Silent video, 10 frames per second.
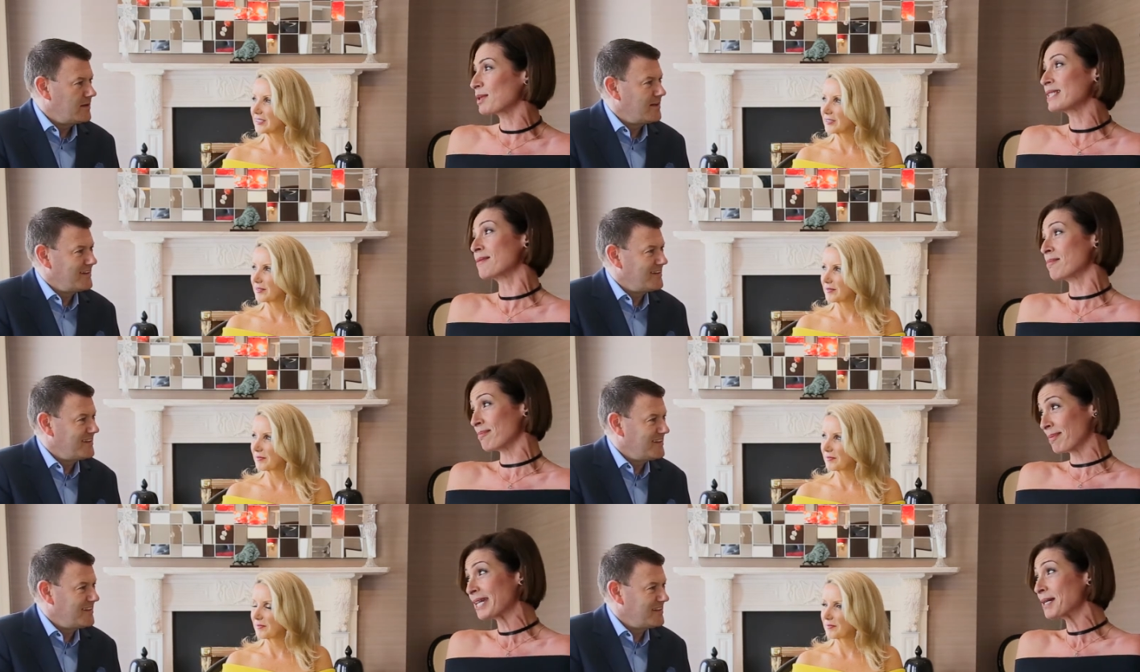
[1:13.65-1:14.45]
Speaker 1: is a
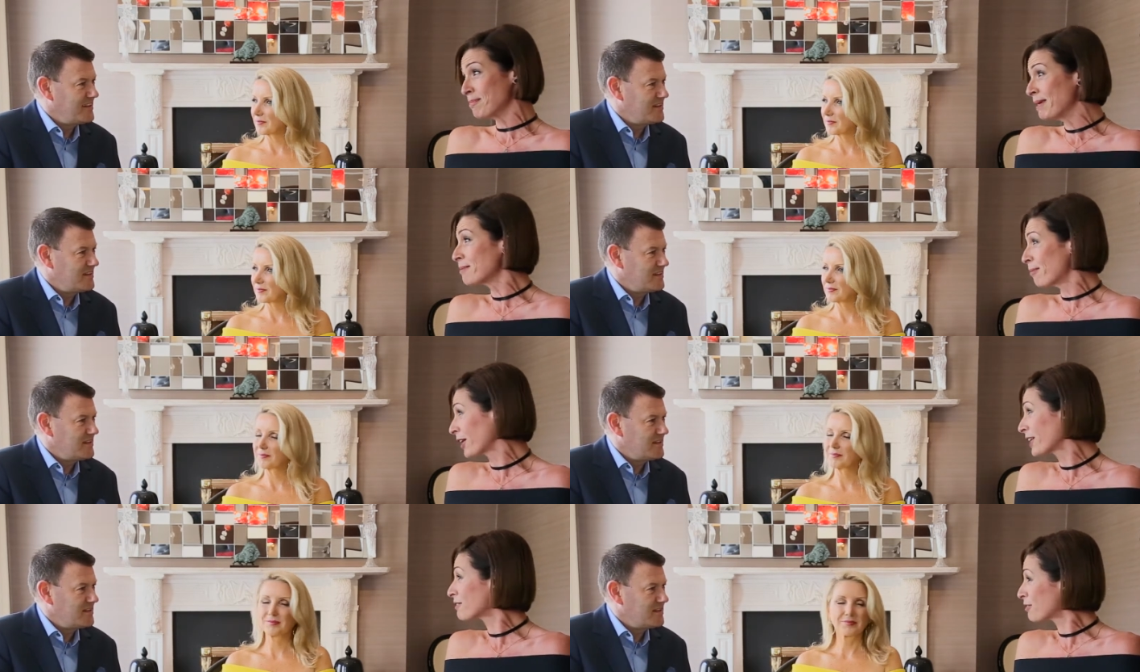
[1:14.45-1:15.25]
big, big
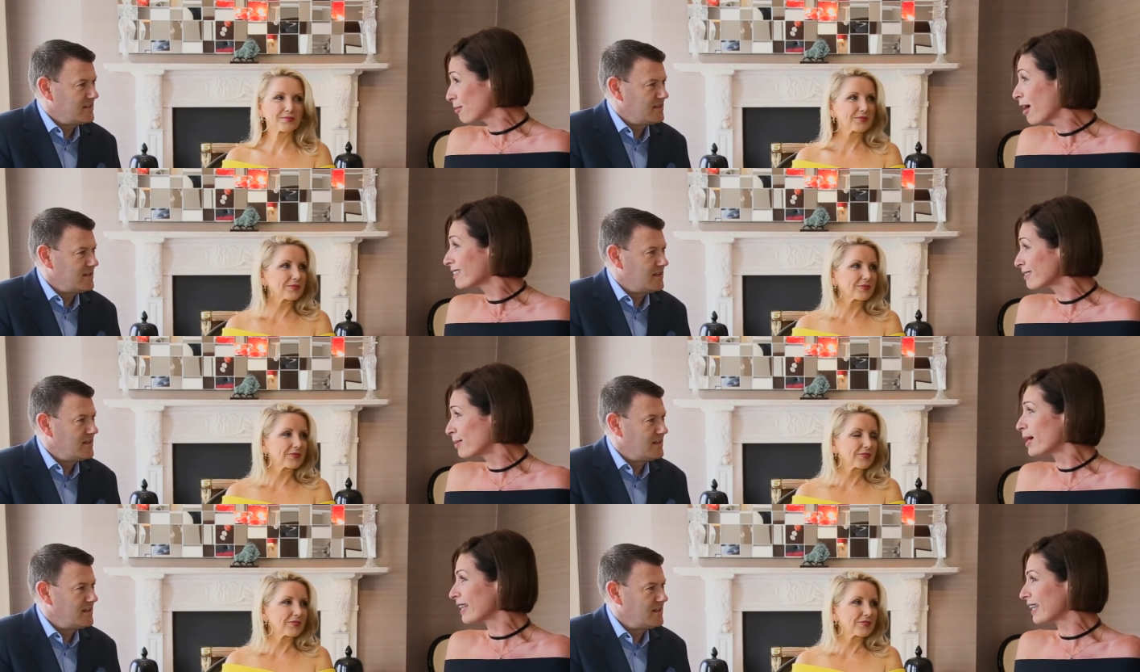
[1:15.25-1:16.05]
market for
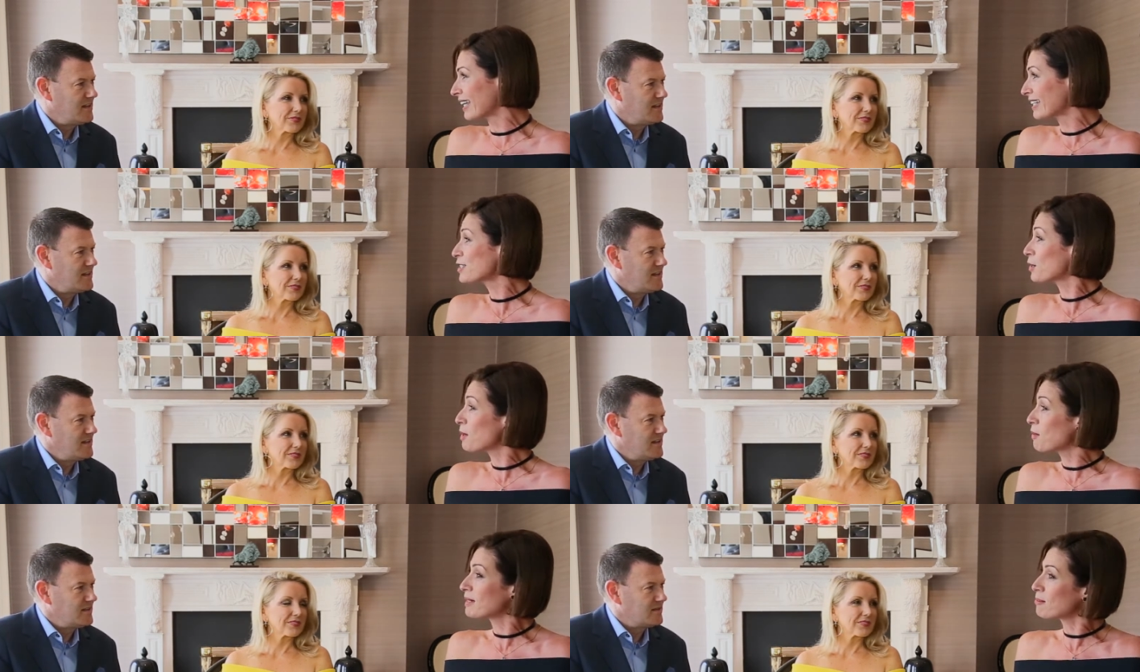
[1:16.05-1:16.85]
modeling, so we
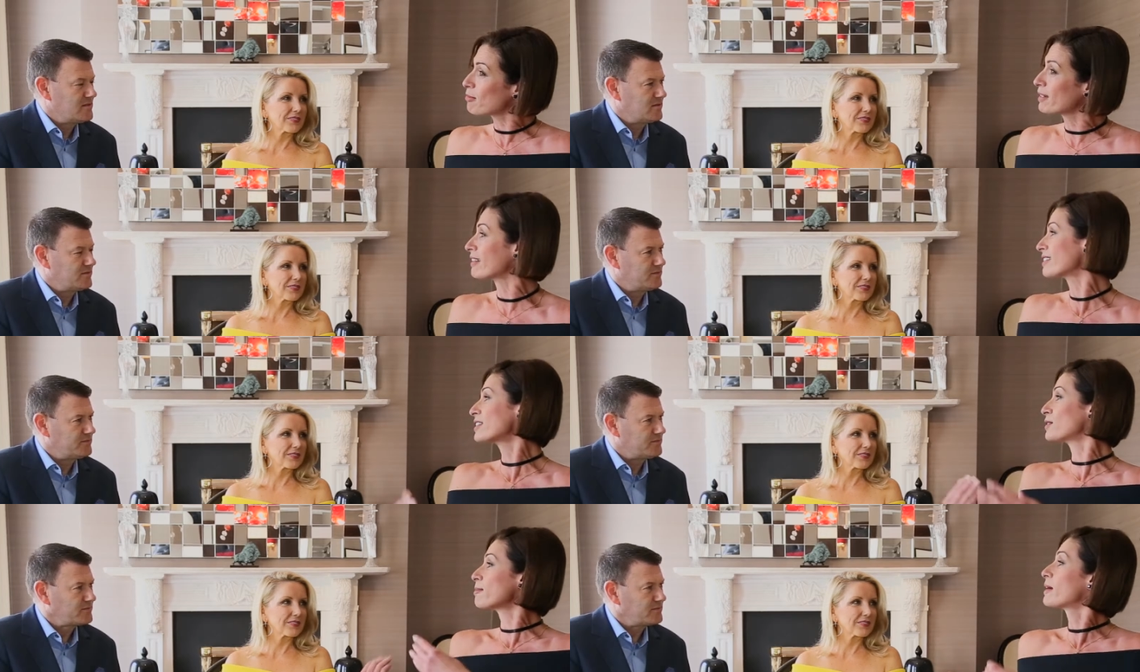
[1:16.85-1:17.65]
want to bring it
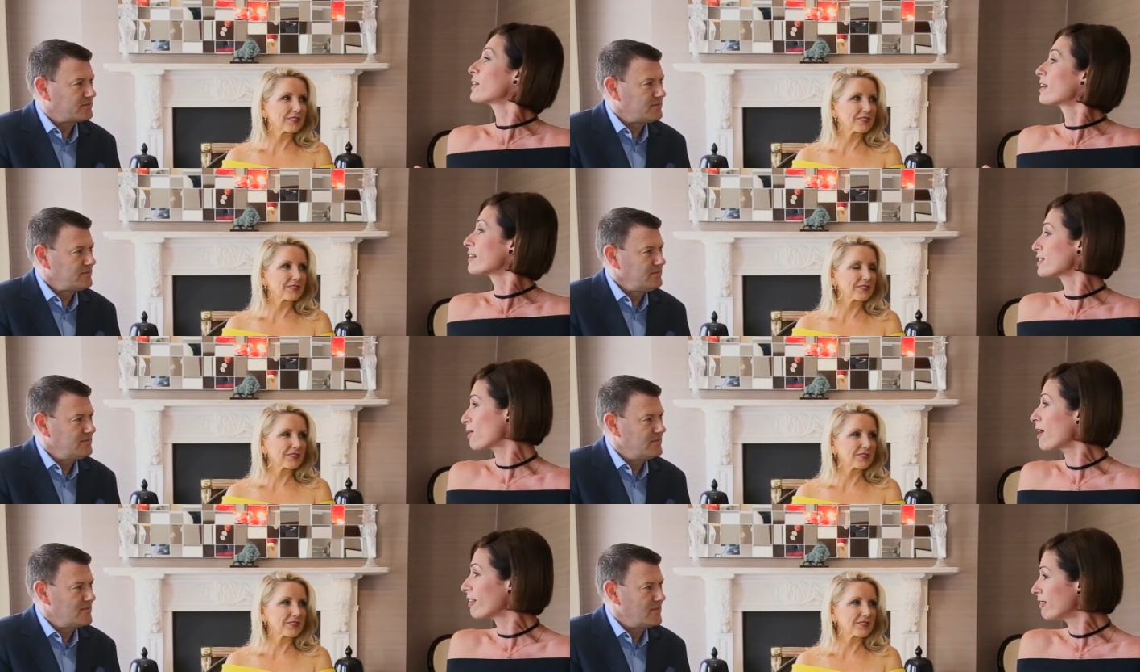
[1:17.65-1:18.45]
to America as
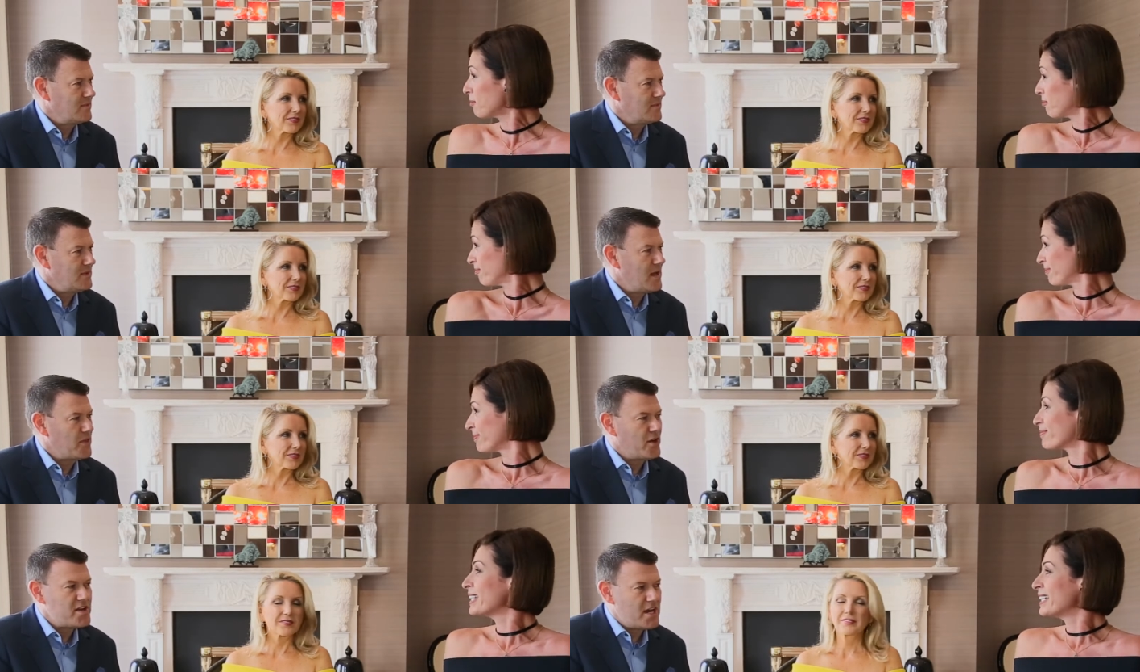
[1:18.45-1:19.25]
well.
Speaker 2: Now,
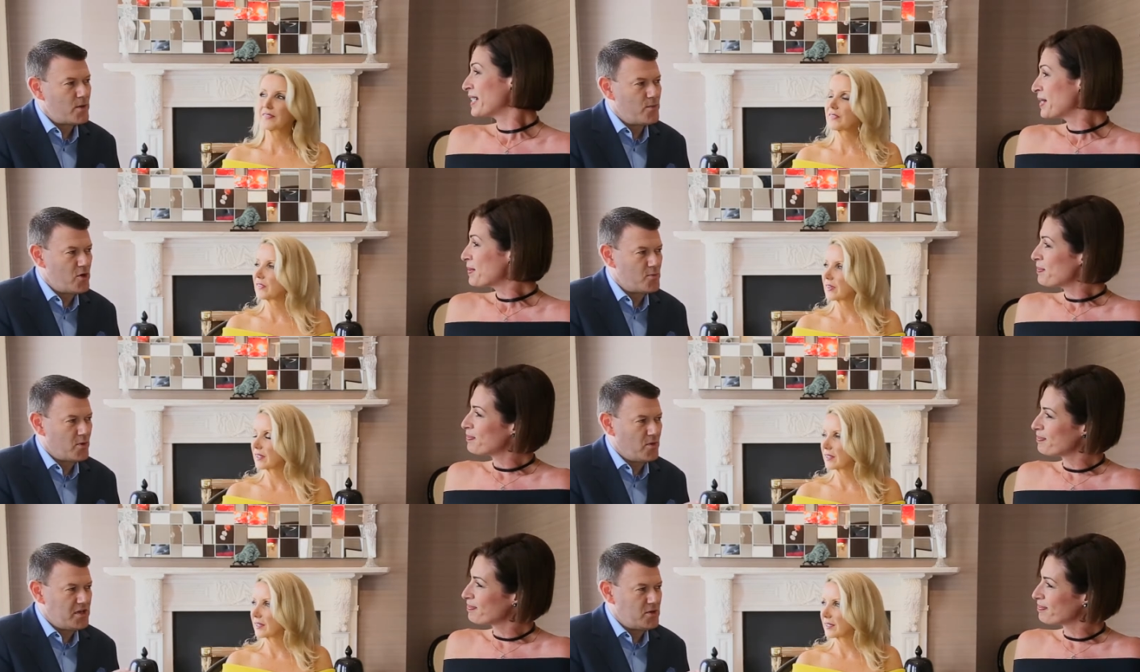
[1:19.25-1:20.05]
did I hear a rumor
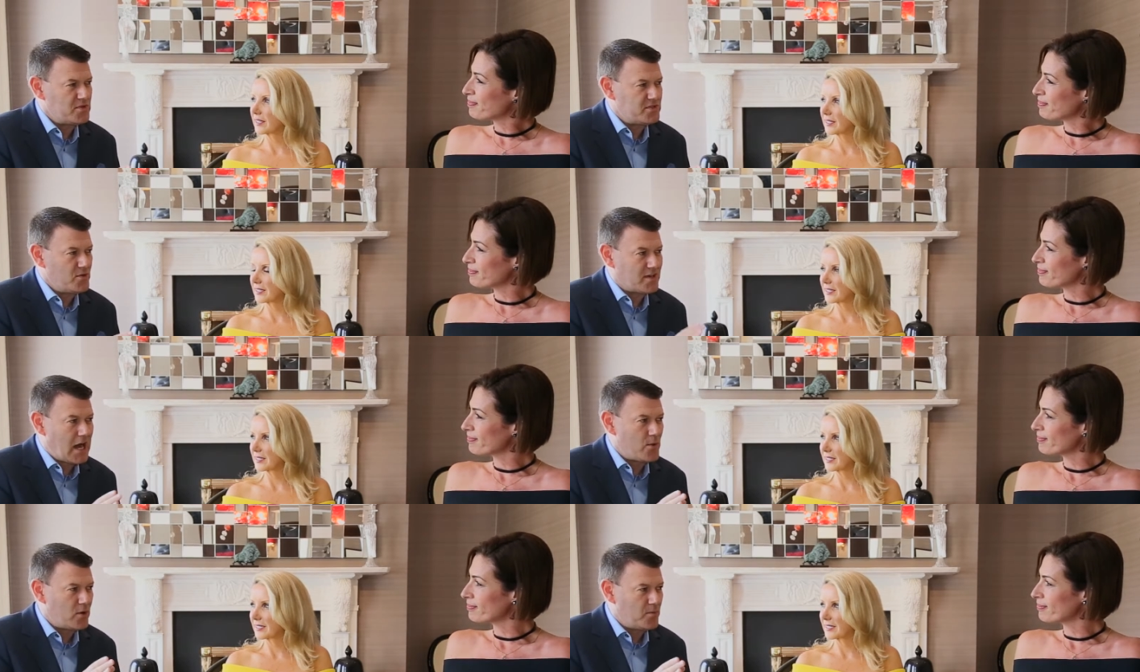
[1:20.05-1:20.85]
when you were doing
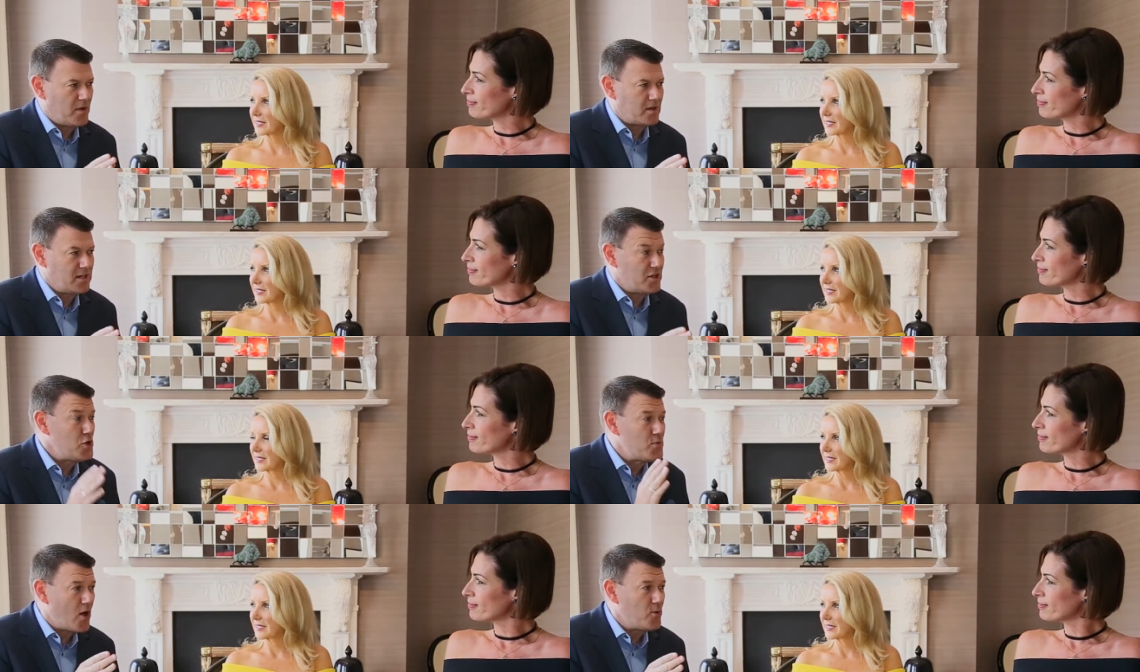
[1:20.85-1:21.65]
catwalk modeling? You
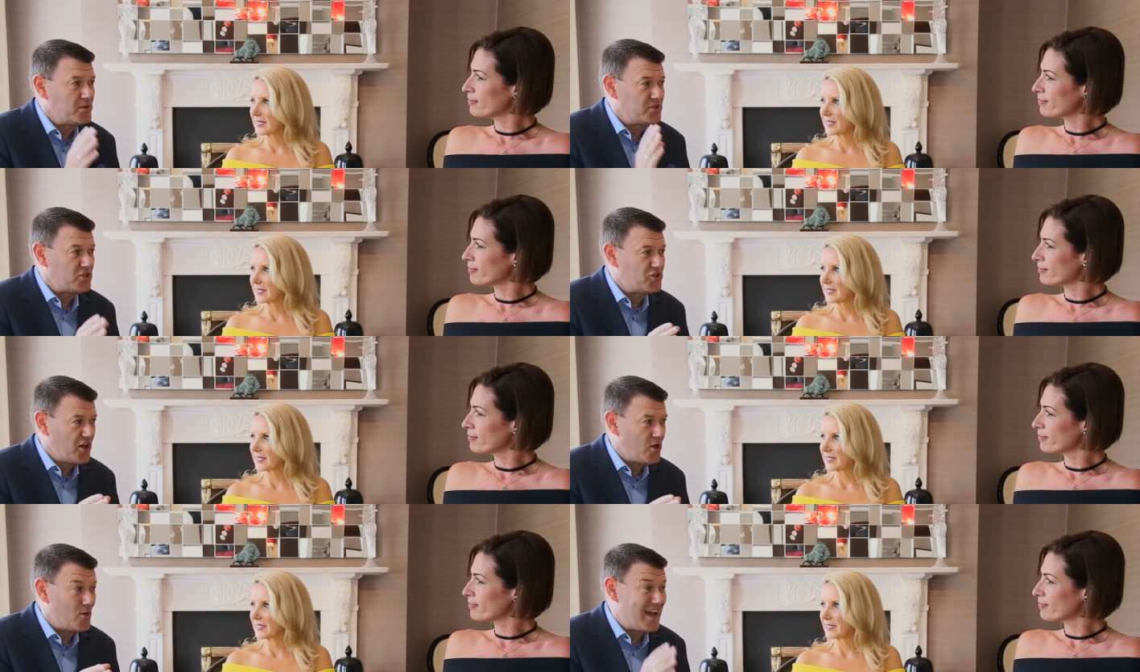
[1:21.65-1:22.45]
opened a
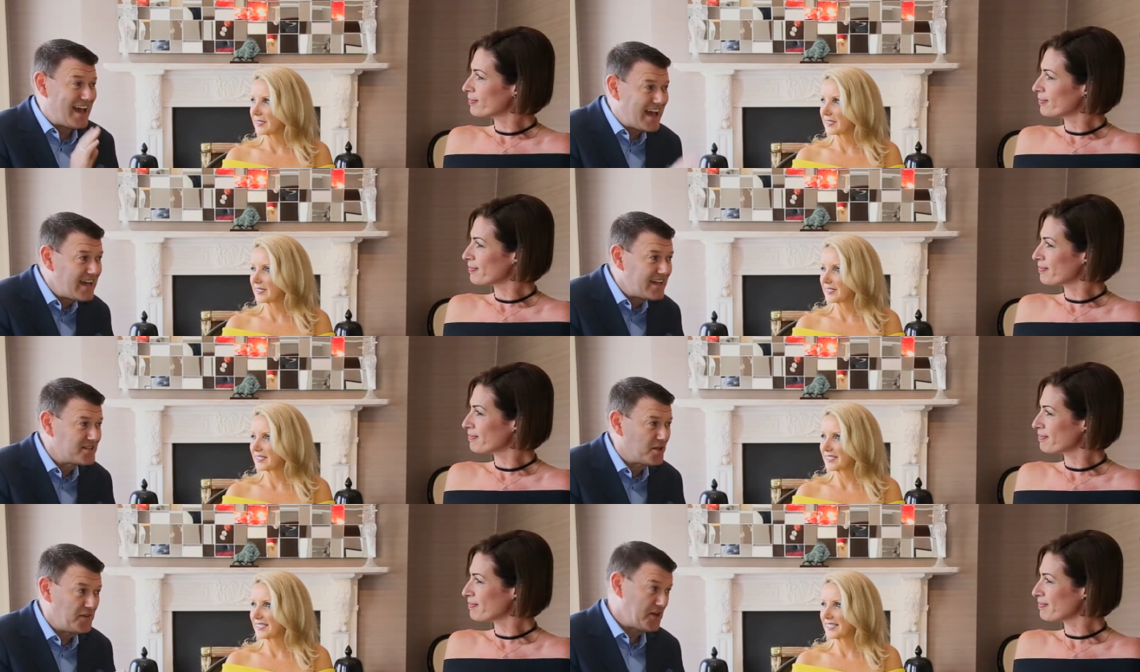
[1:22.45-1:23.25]
show ahead
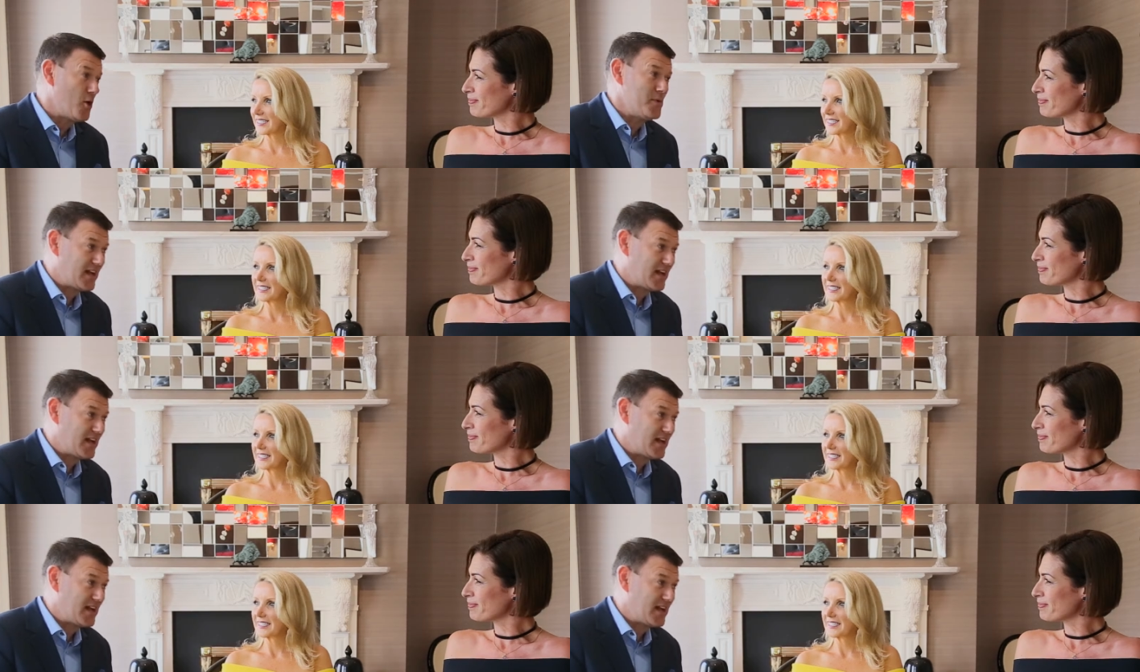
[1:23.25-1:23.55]
of Naomi